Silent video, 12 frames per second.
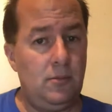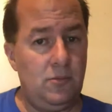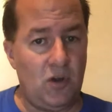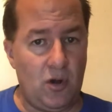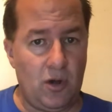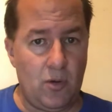
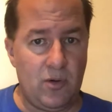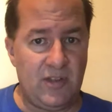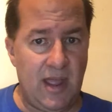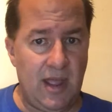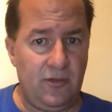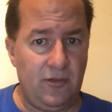Started to lower his
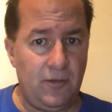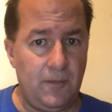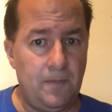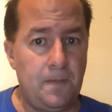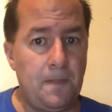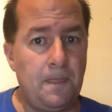hands.
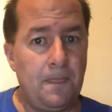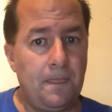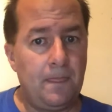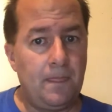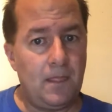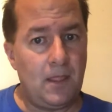
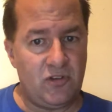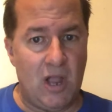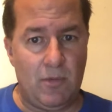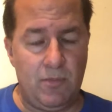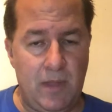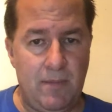
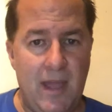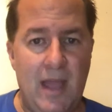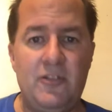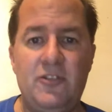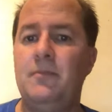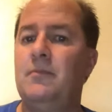Shot with
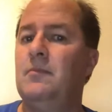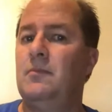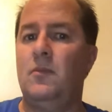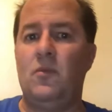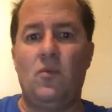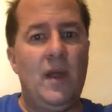beanbags.
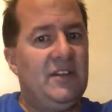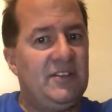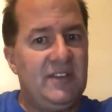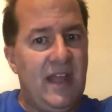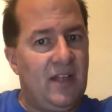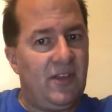Raised
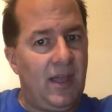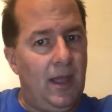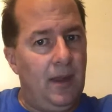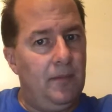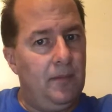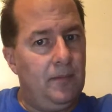his hands
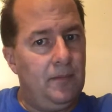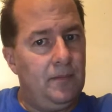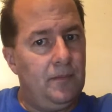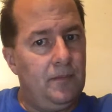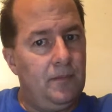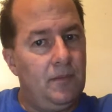again.
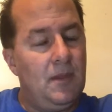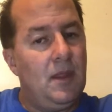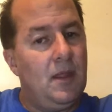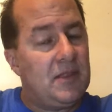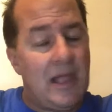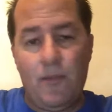
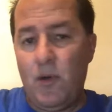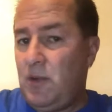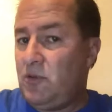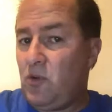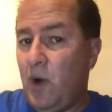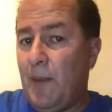At that point, he
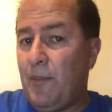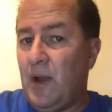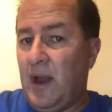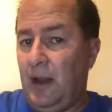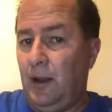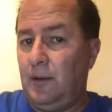was
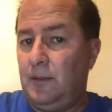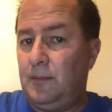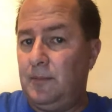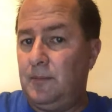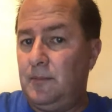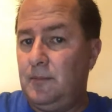cooperating.
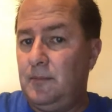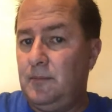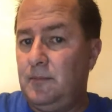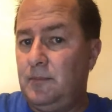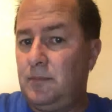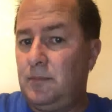
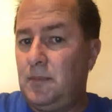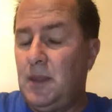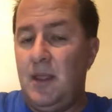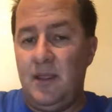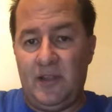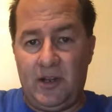
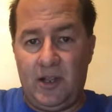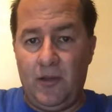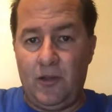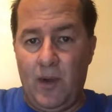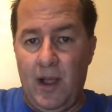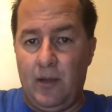Instead, he get on the
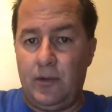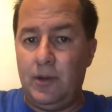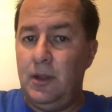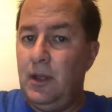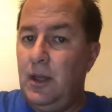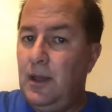ground.
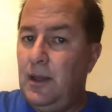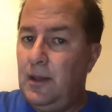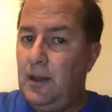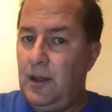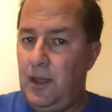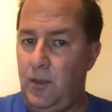
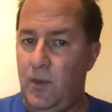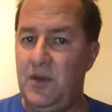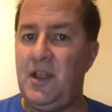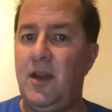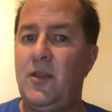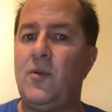He went to
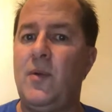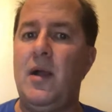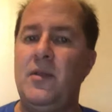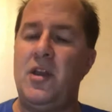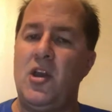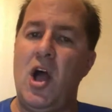get on the
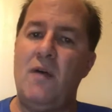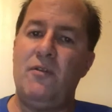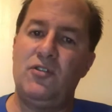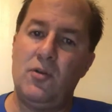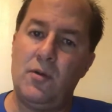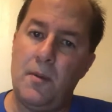ground, and an
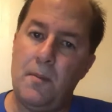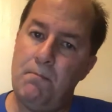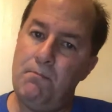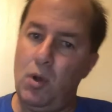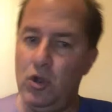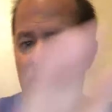officer
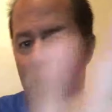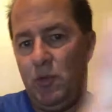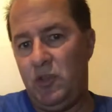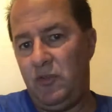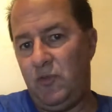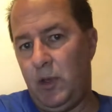pushed him
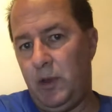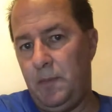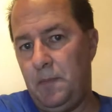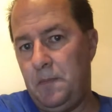with his foot.